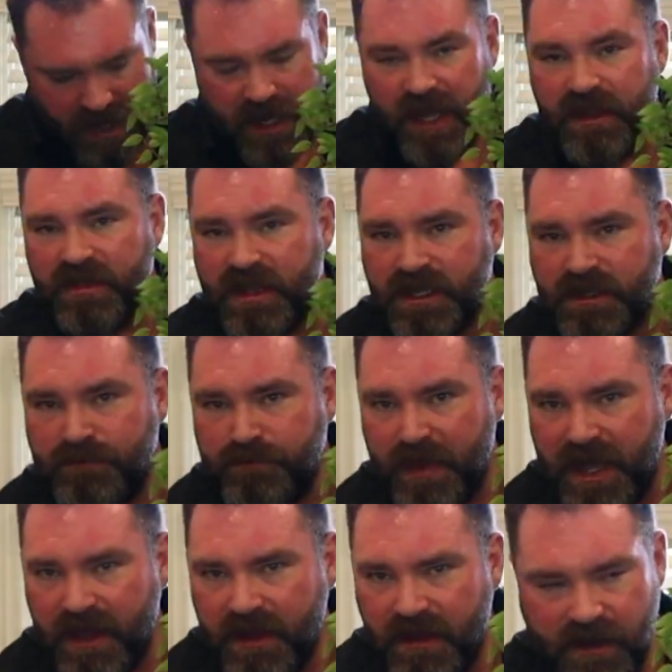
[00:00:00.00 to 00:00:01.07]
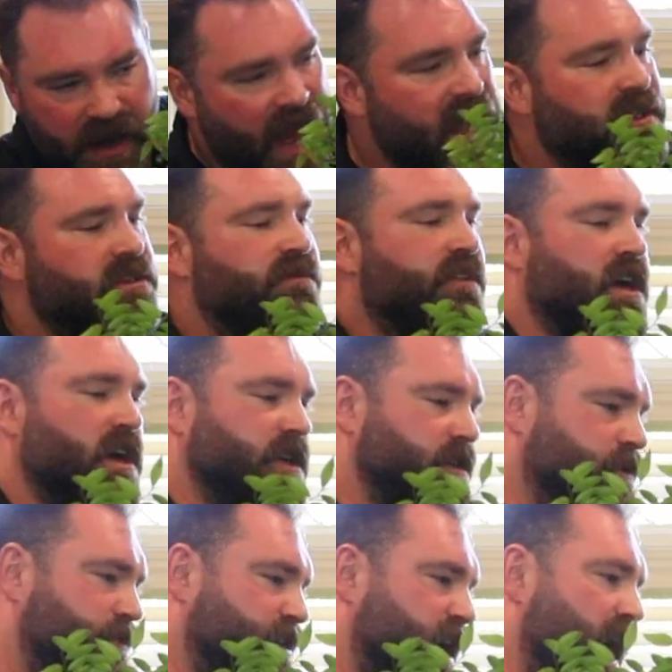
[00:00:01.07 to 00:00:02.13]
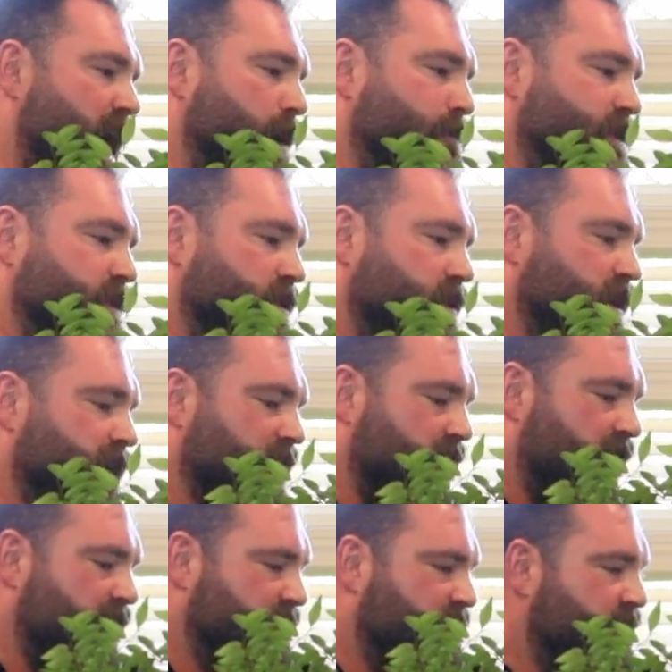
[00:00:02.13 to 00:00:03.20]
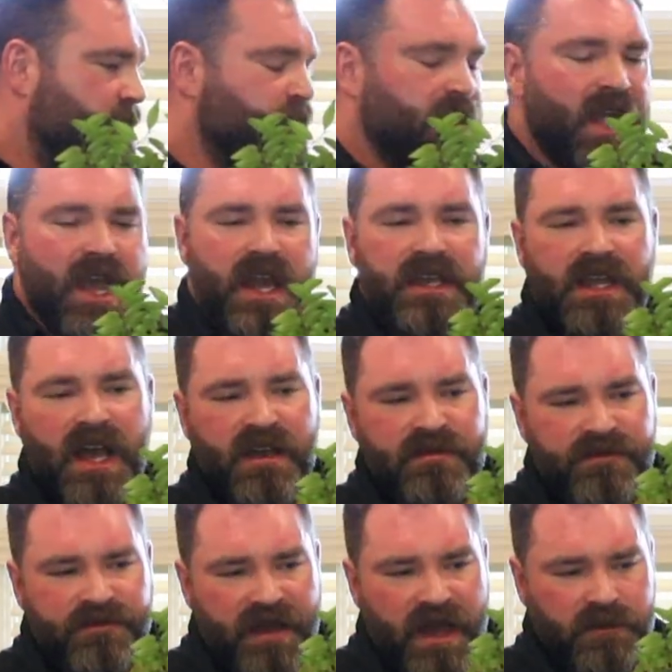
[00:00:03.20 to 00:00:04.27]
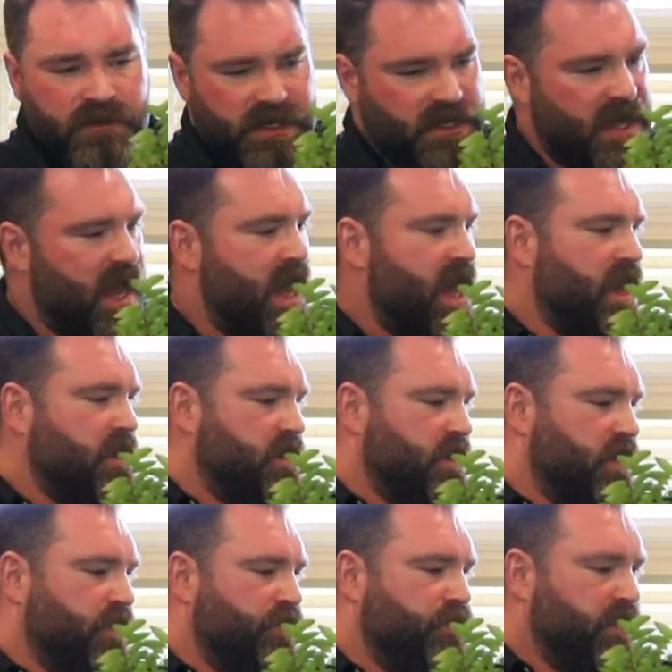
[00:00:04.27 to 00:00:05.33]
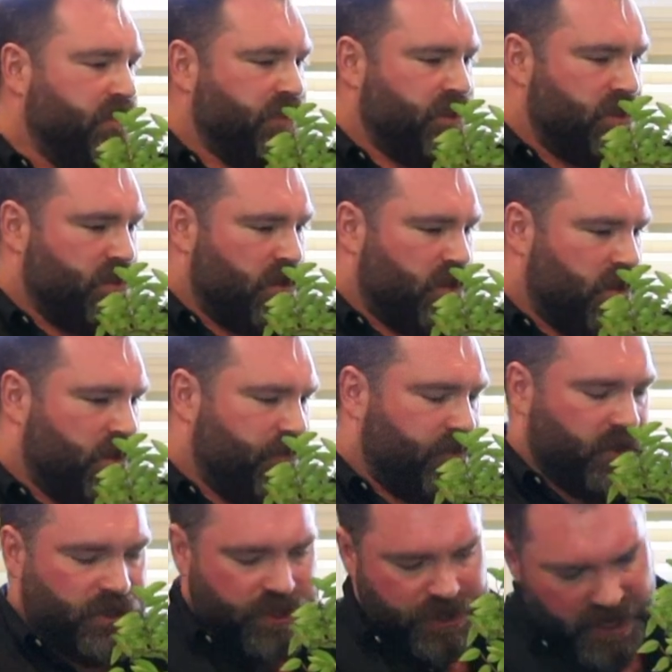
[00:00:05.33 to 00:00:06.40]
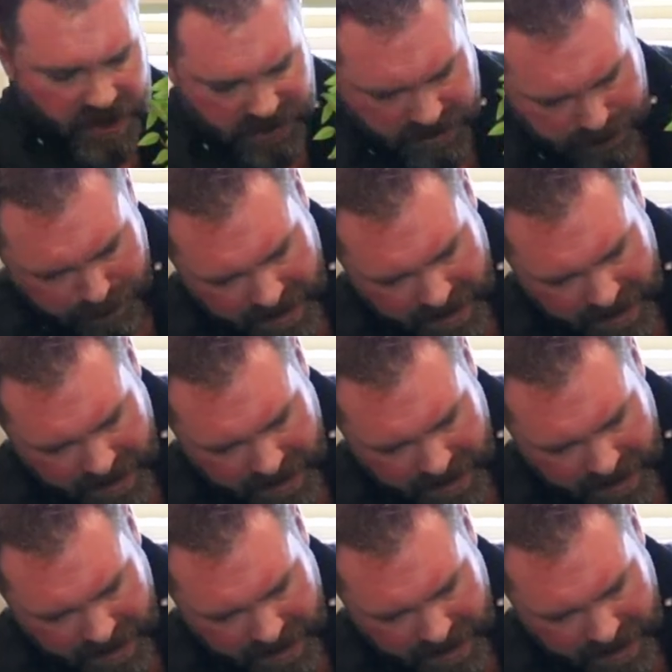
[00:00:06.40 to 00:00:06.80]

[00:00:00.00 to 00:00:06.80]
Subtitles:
in this pink glass vase, which I absolutely love, and I found it at a thrift store for just